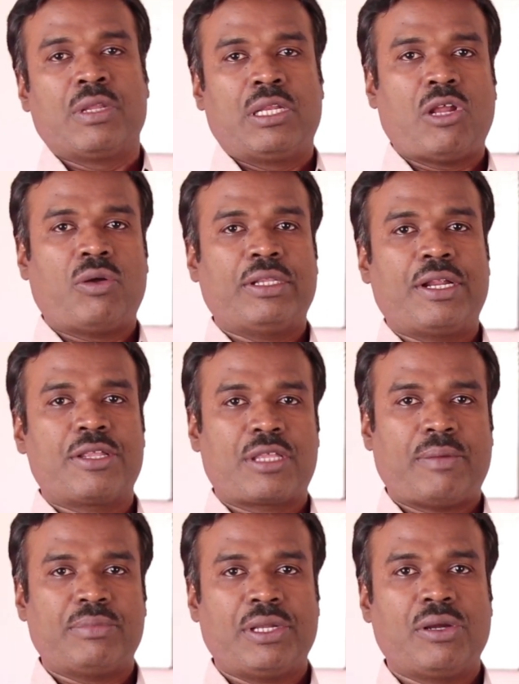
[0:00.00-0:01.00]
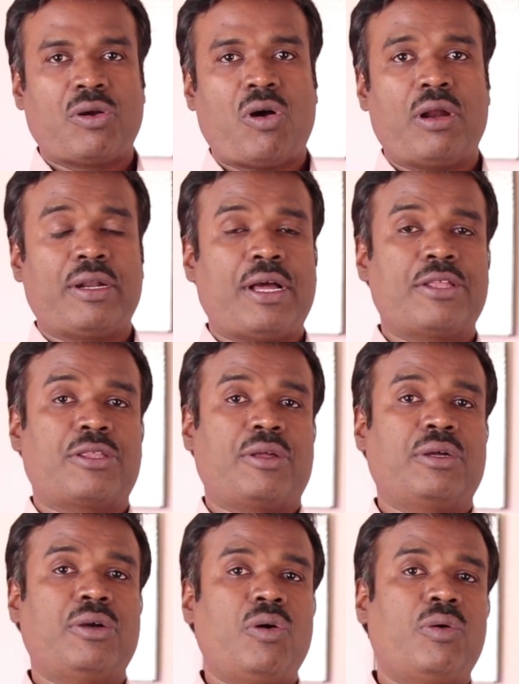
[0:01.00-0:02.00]
Now there is something called as
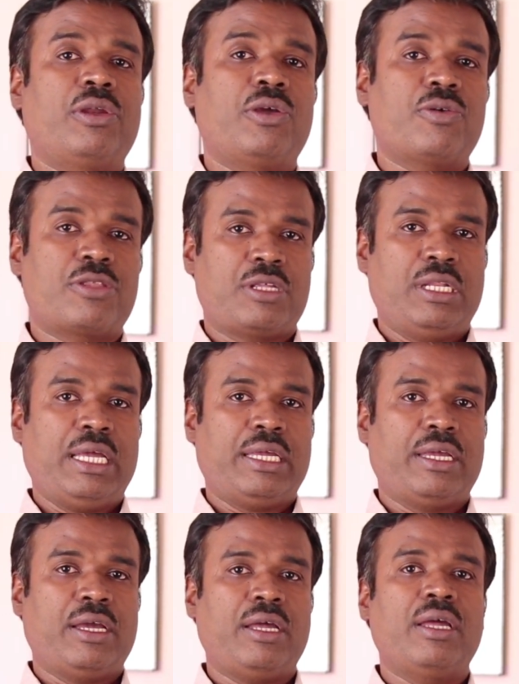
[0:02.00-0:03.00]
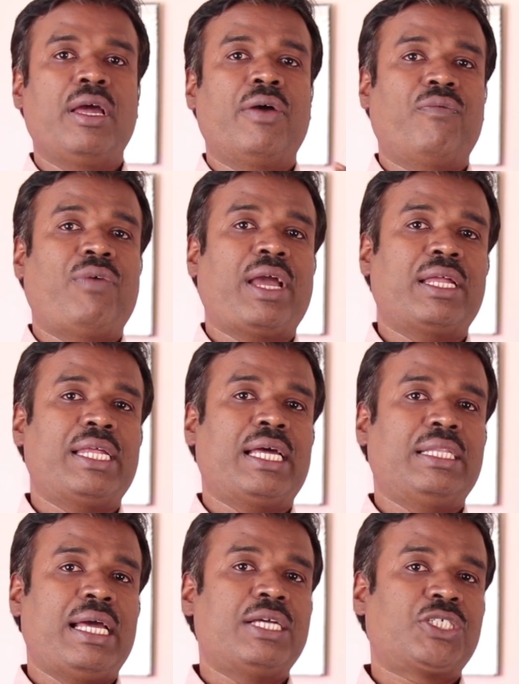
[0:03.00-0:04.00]
Goniosynechiae, where the
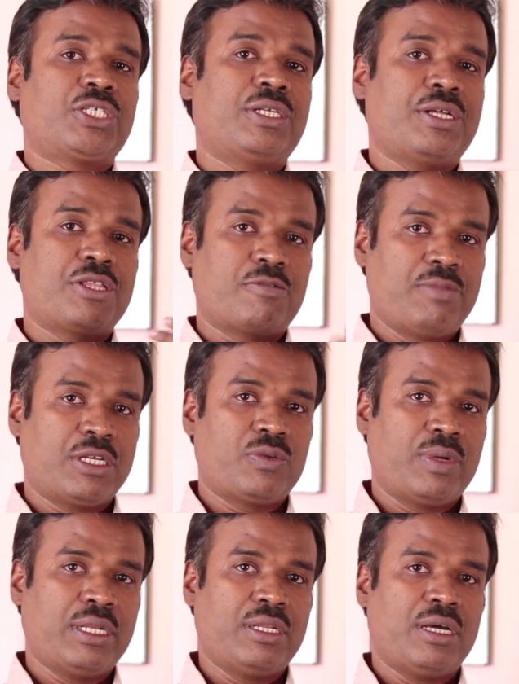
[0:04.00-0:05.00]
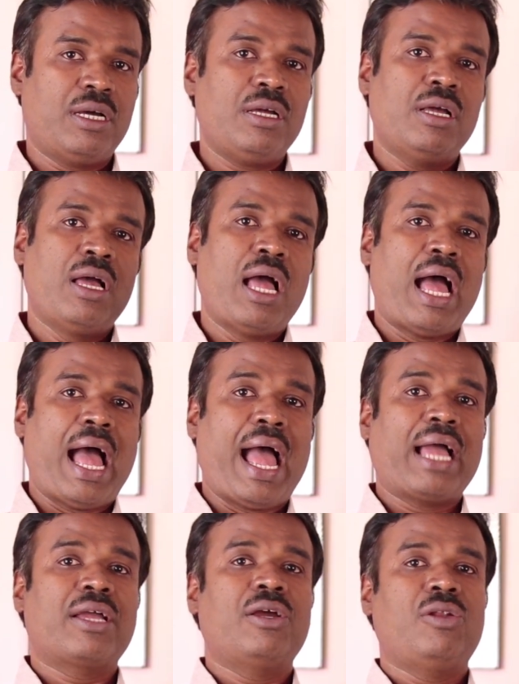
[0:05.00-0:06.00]
adhesion is between the
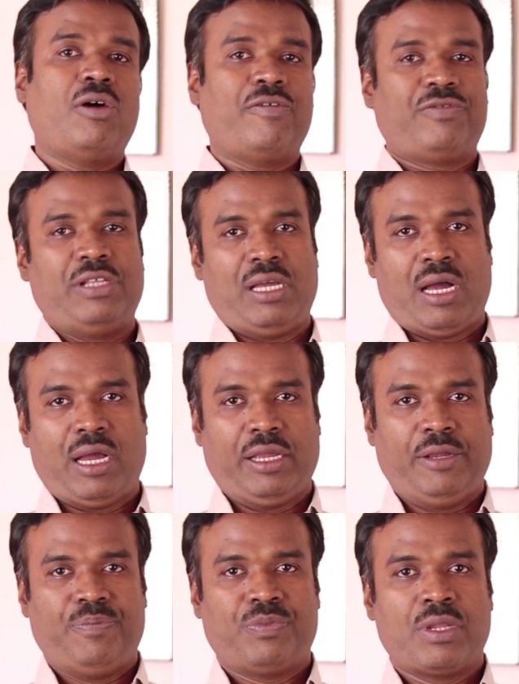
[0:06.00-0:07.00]
angle of the eye.